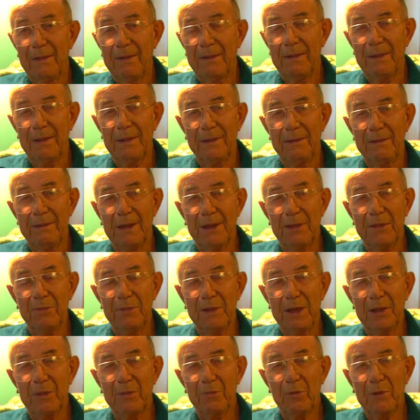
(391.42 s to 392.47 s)
And that's
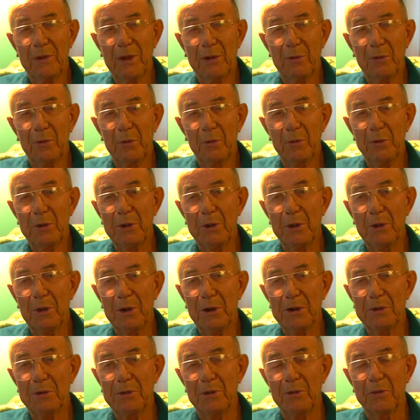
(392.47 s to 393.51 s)
why I rode in
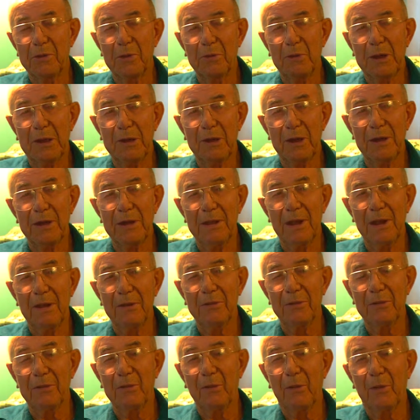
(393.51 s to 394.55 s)
darkness till I got down
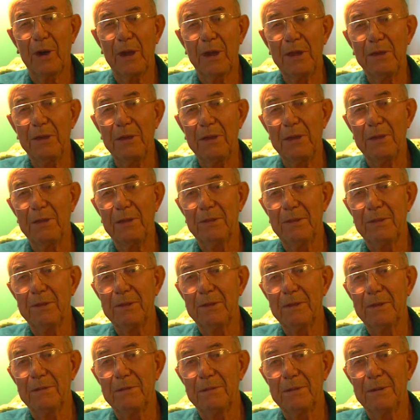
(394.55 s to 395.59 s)
to the widening, and
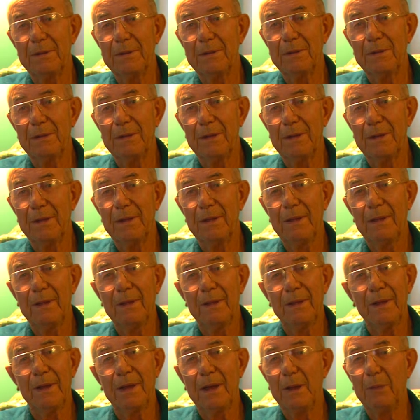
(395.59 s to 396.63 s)
then I